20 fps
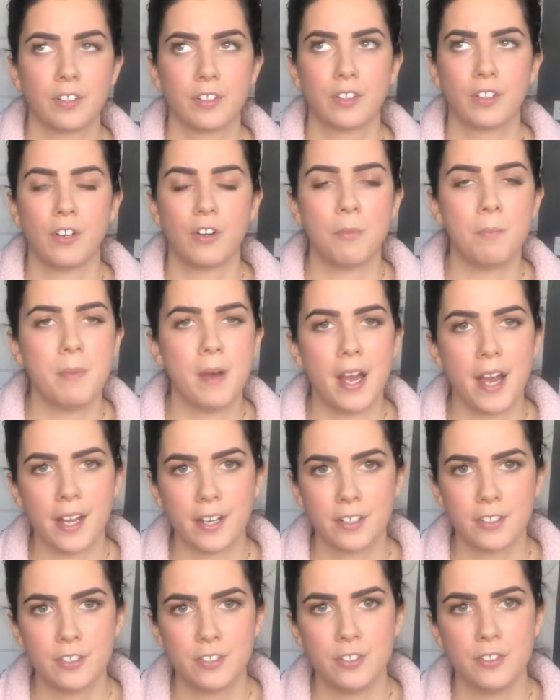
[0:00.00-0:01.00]
go
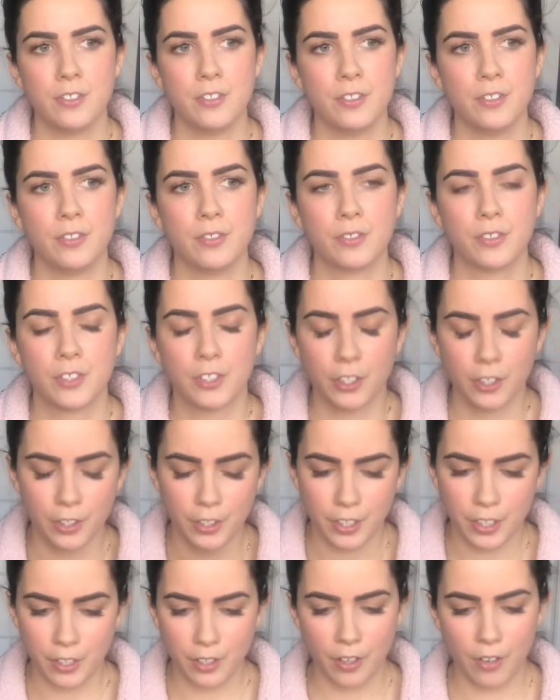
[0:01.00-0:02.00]
back to
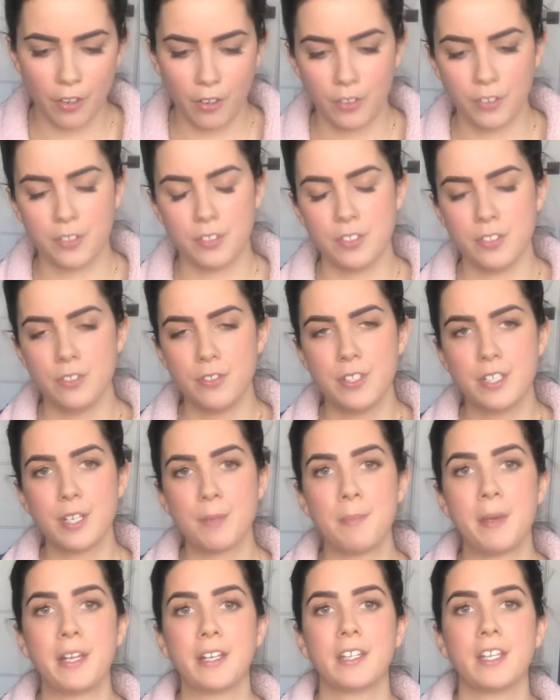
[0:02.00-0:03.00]
doing a
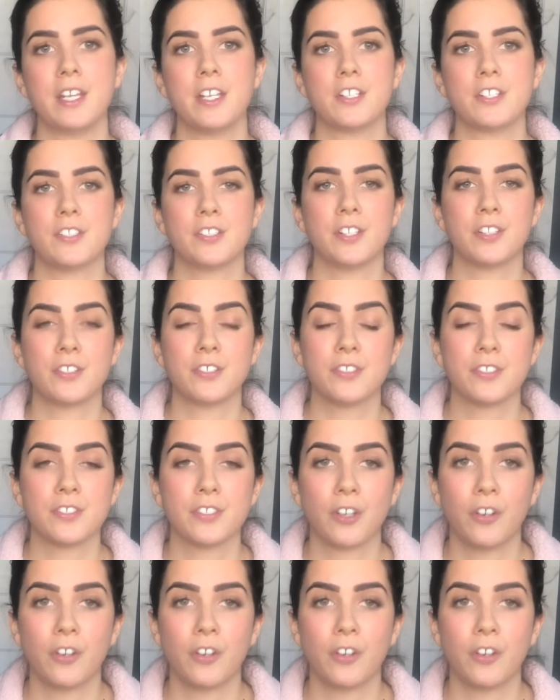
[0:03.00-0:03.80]
medication that turns